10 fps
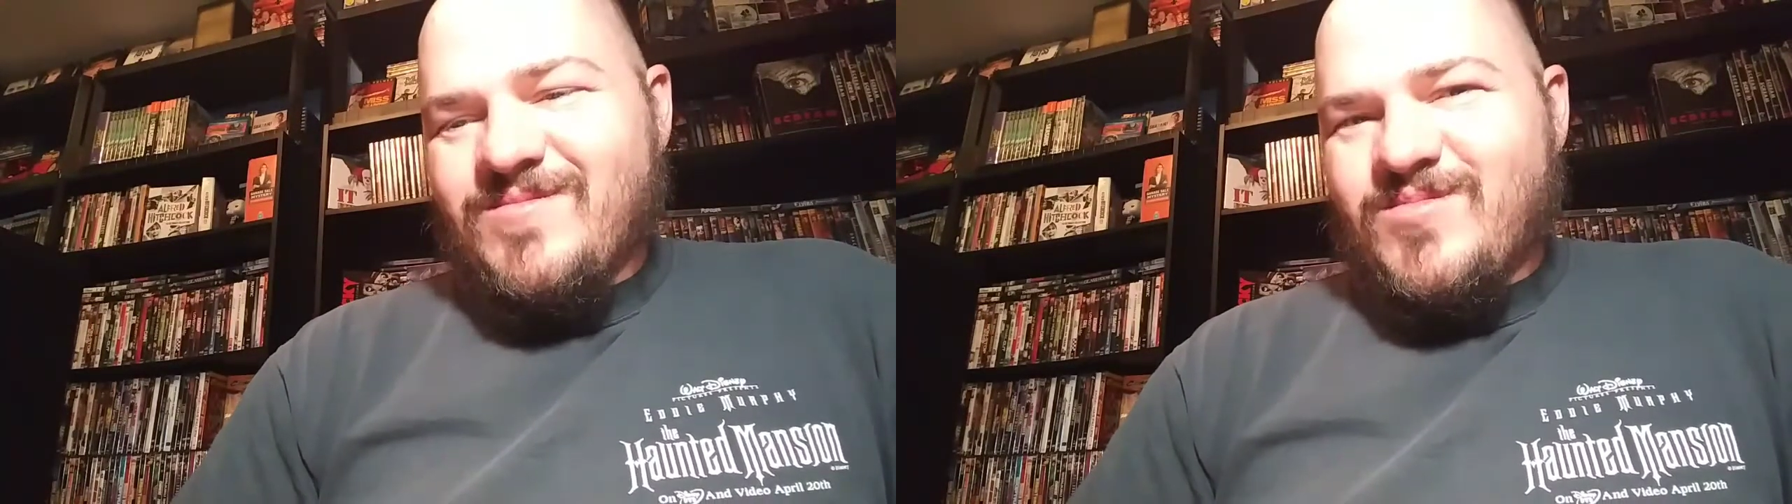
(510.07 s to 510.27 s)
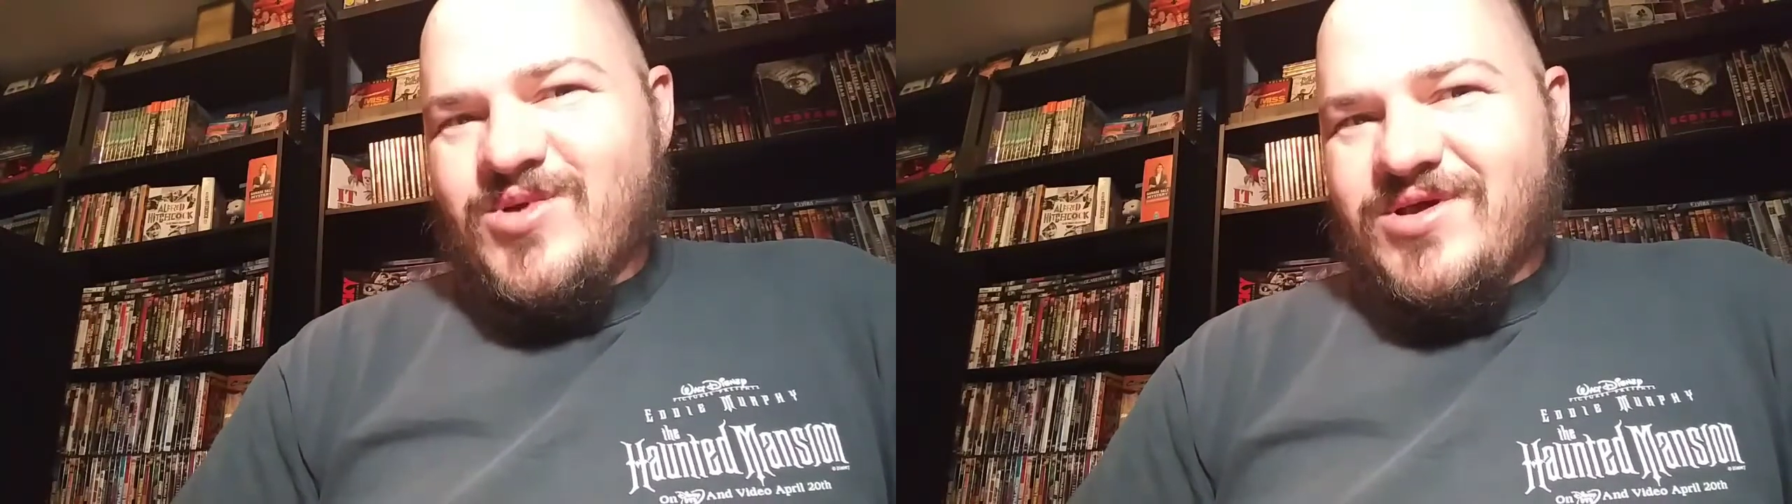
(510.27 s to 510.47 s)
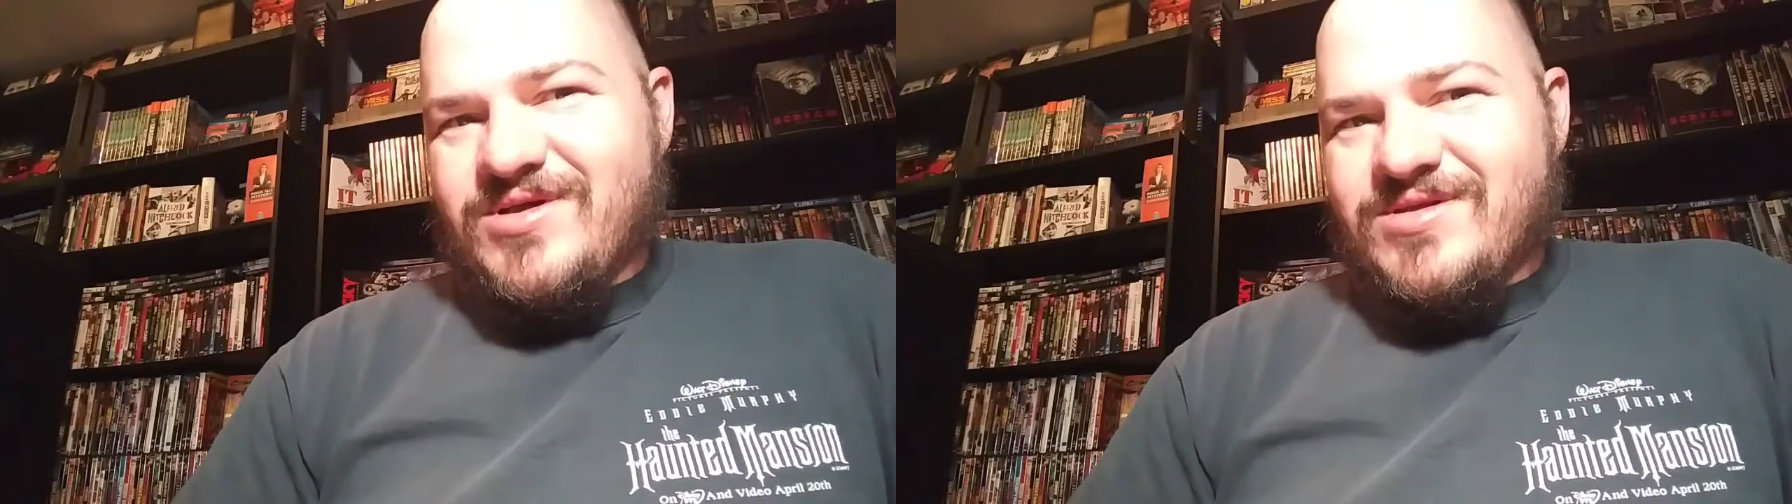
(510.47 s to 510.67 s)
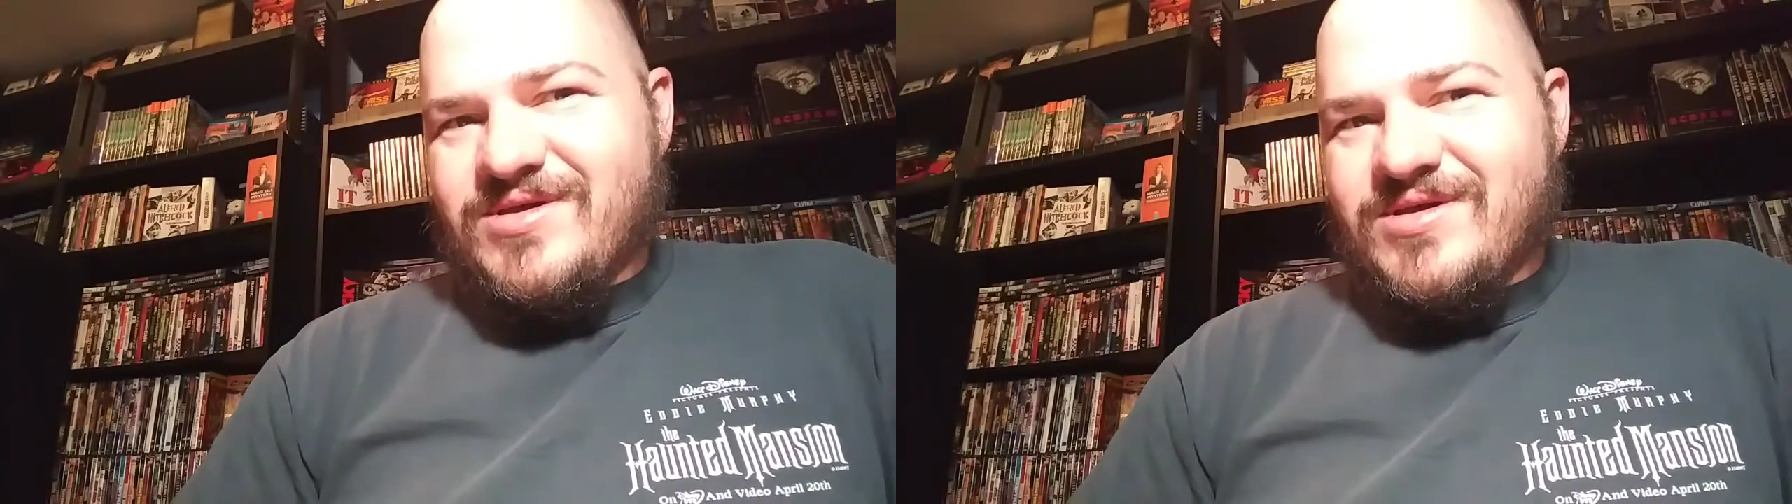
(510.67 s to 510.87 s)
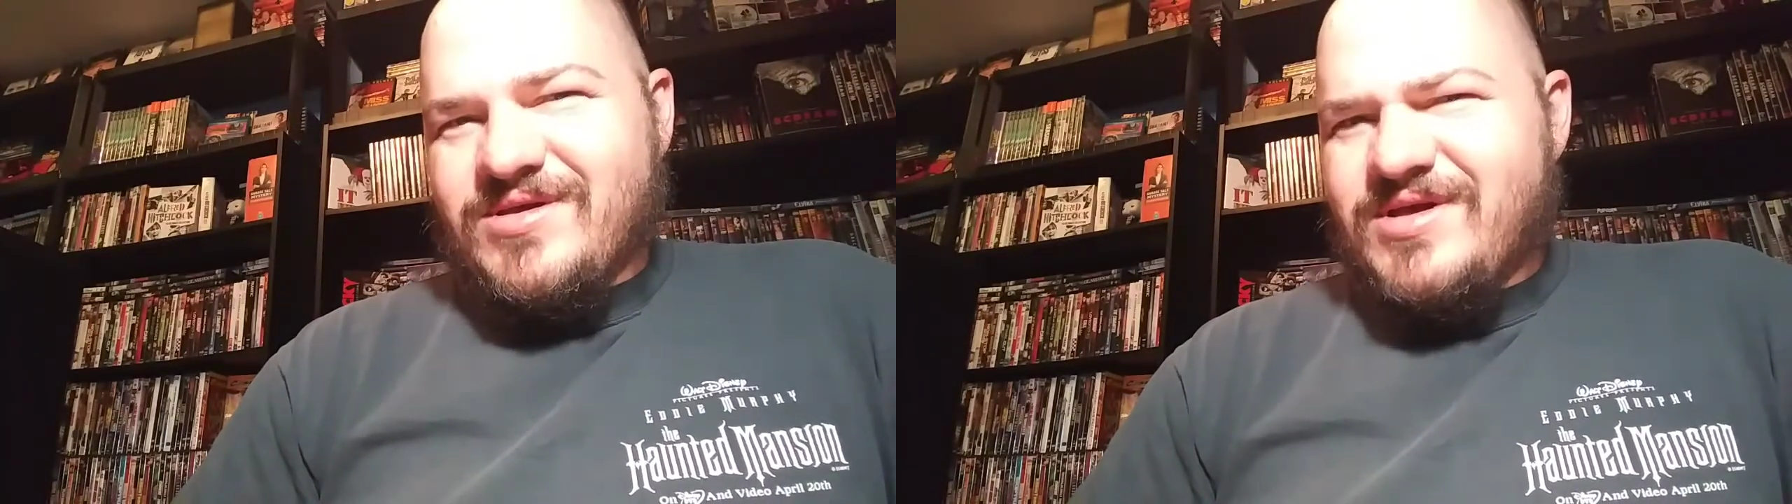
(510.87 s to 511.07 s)
But,
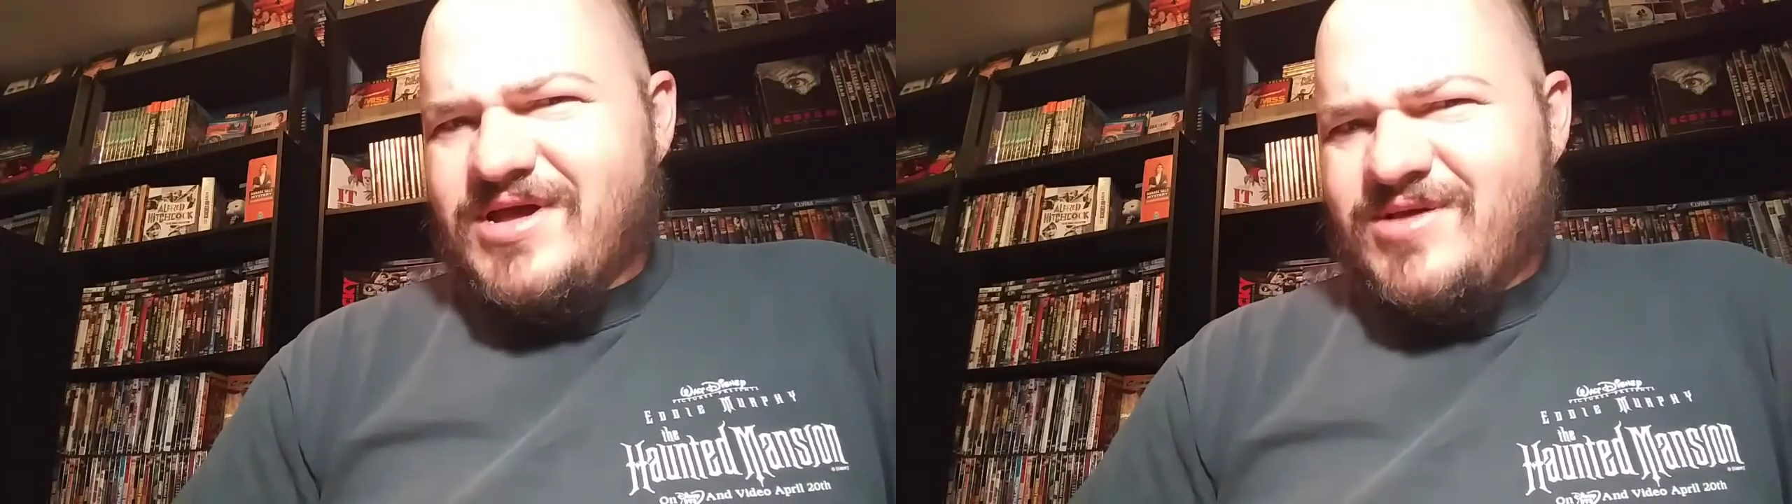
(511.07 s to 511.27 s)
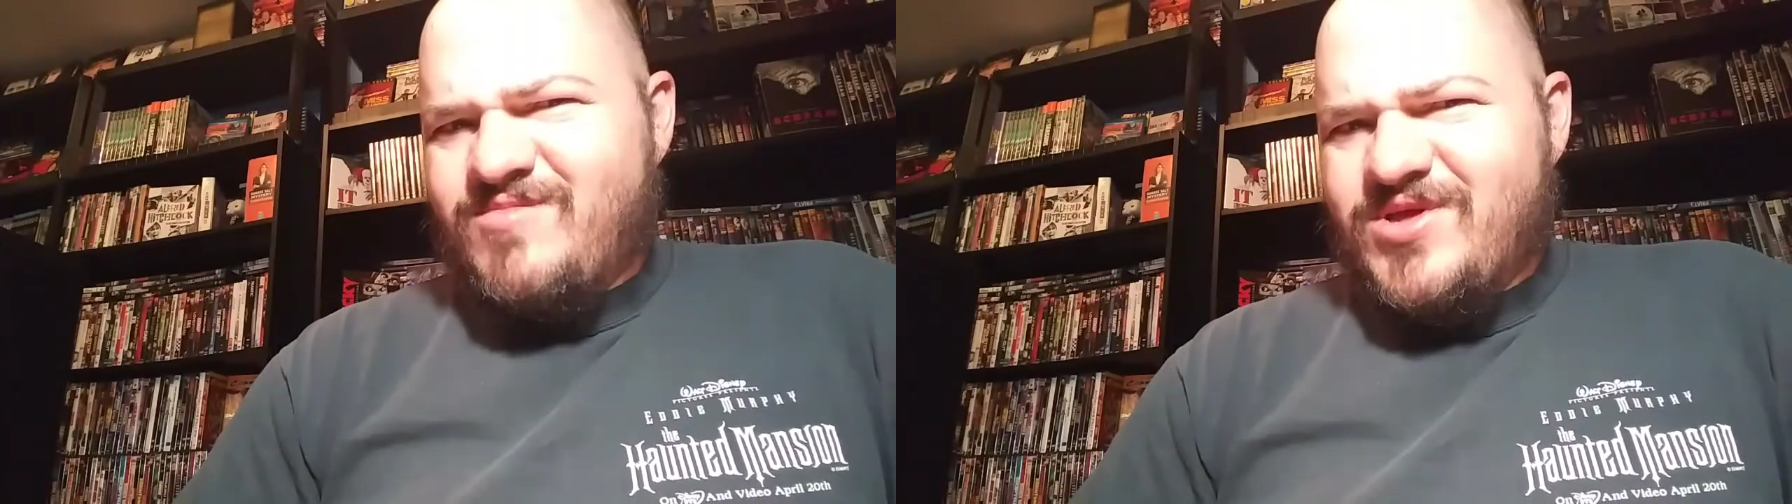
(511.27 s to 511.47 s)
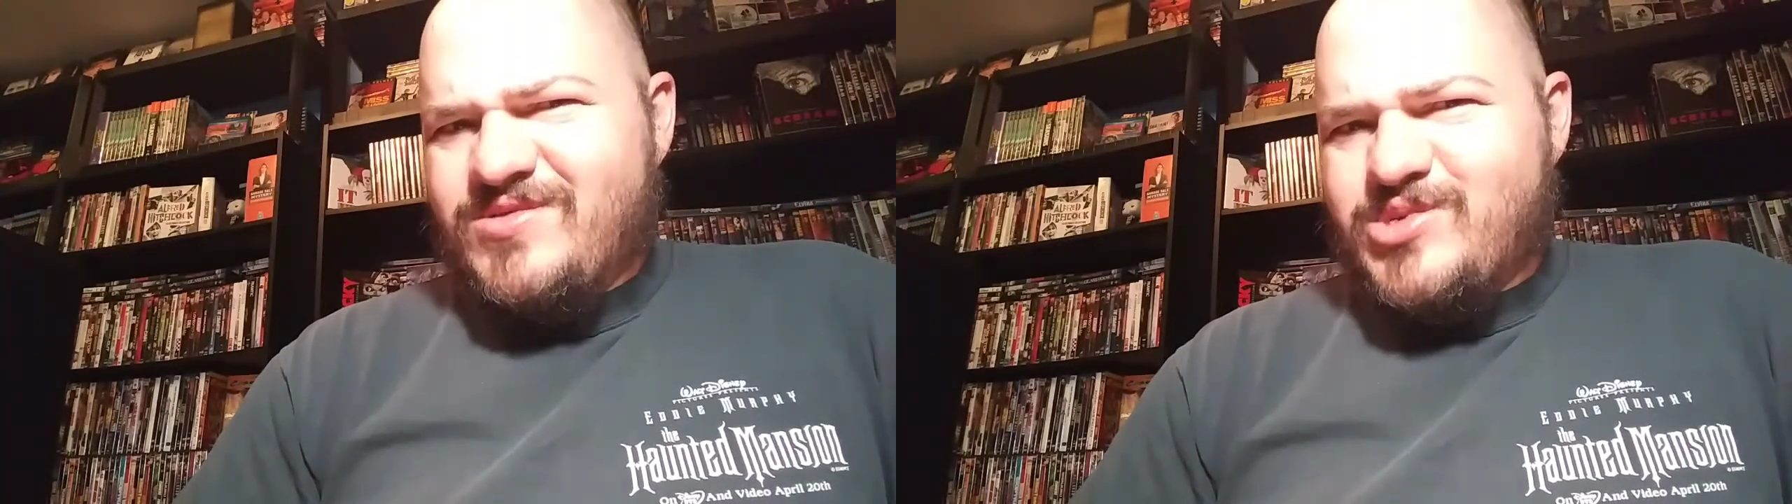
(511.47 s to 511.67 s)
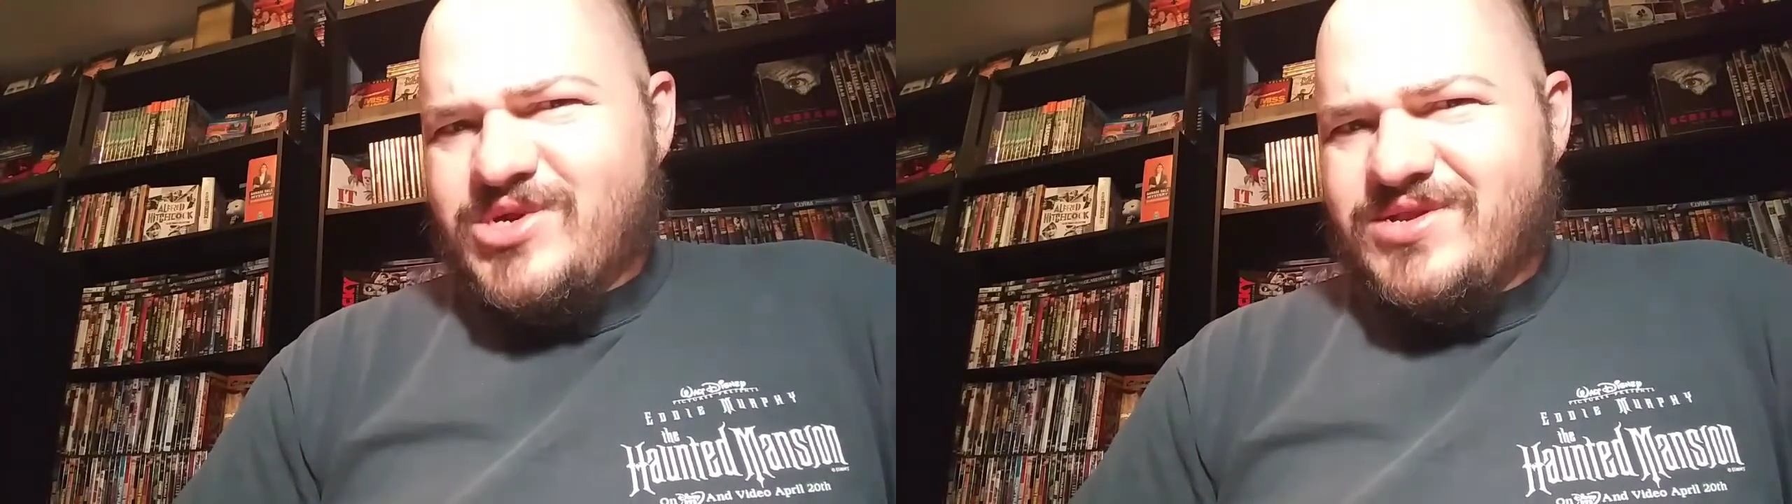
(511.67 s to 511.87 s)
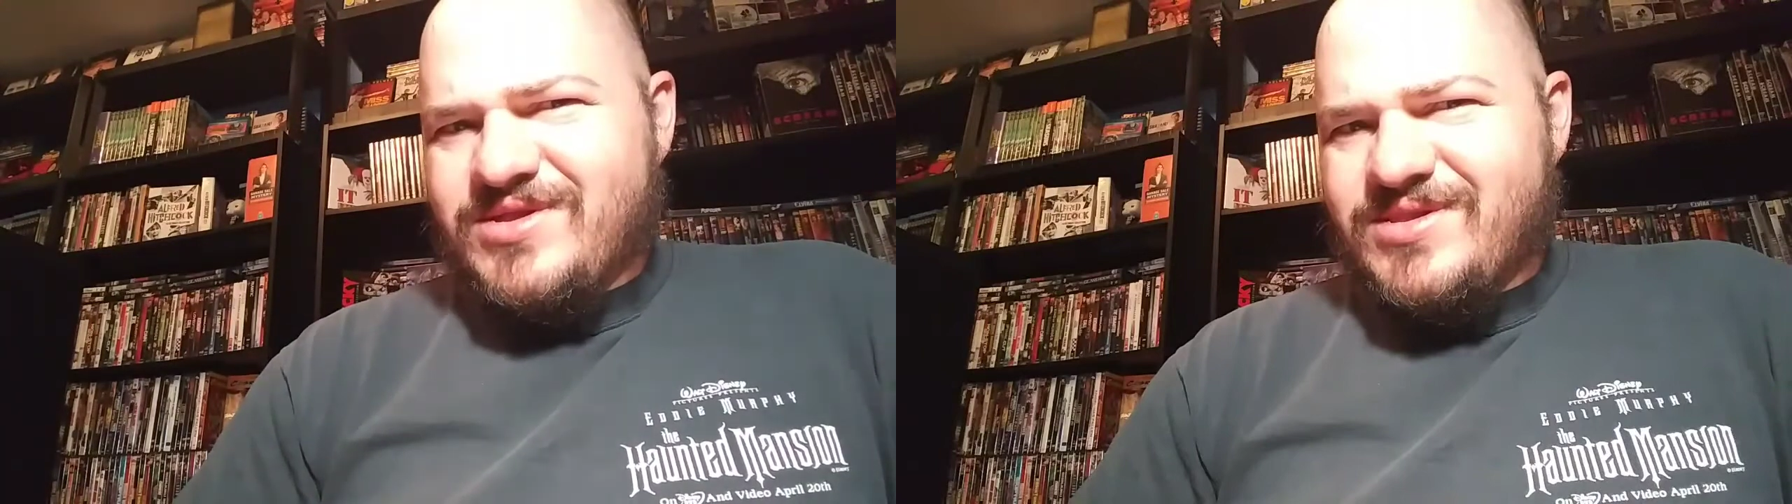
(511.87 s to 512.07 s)
I believe
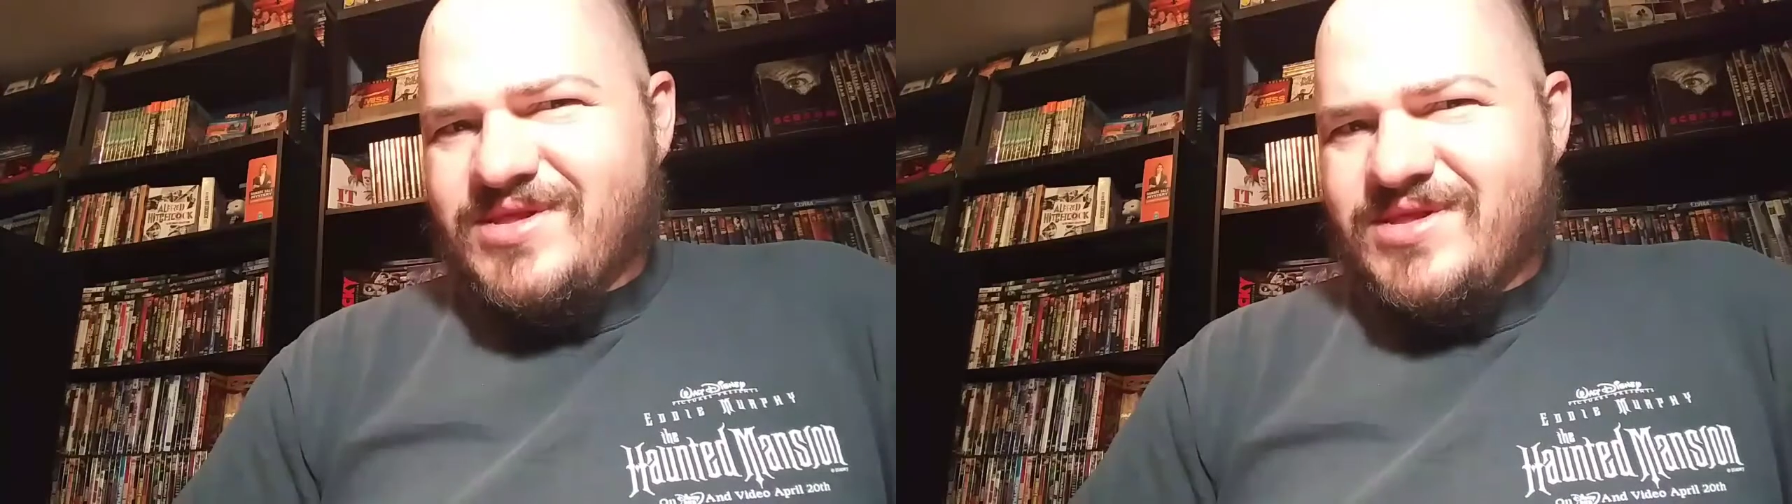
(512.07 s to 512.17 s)
she's in